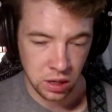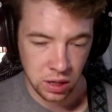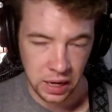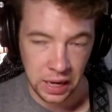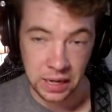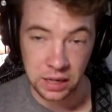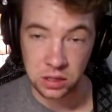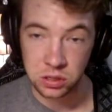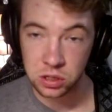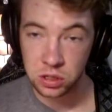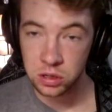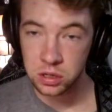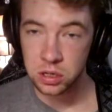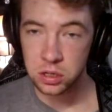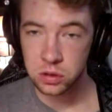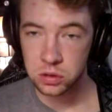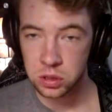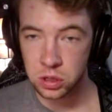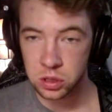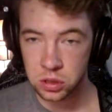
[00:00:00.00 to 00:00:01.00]
and it's good to
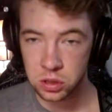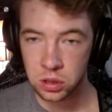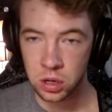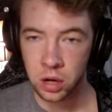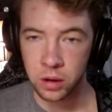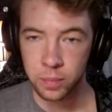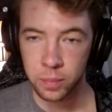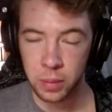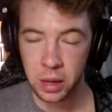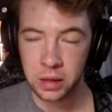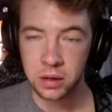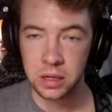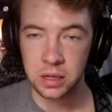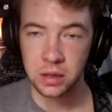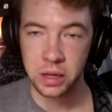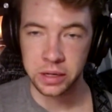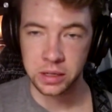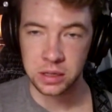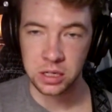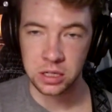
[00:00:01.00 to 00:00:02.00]
use a melody
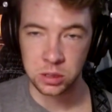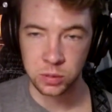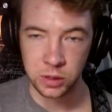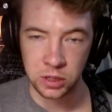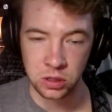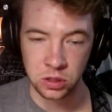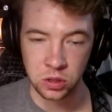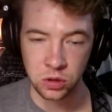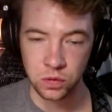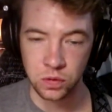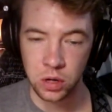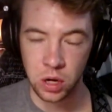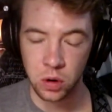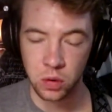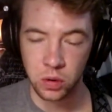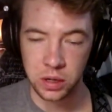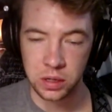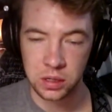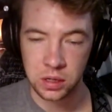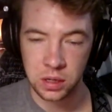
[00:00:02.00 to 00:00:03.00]
like this because you
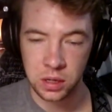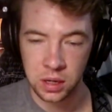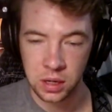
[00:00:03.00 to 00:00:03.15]
know it,